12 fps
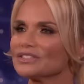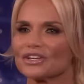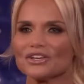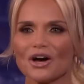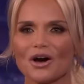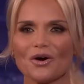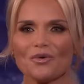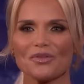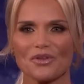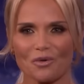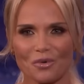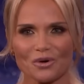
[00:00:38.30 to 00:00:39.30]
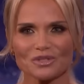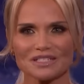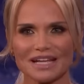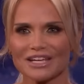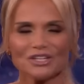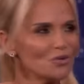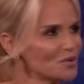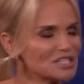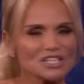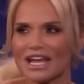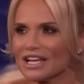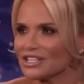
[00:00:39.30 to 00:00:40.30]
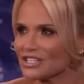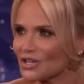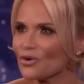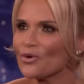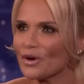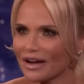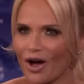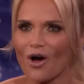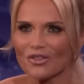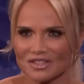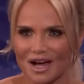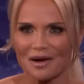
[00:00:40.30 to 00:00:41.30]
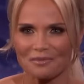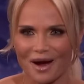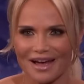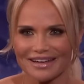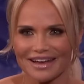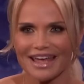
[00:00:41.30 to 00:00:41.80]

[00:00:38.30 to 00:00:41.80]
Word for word: to go with our world today? You know, we change so quick yep. all the time, right?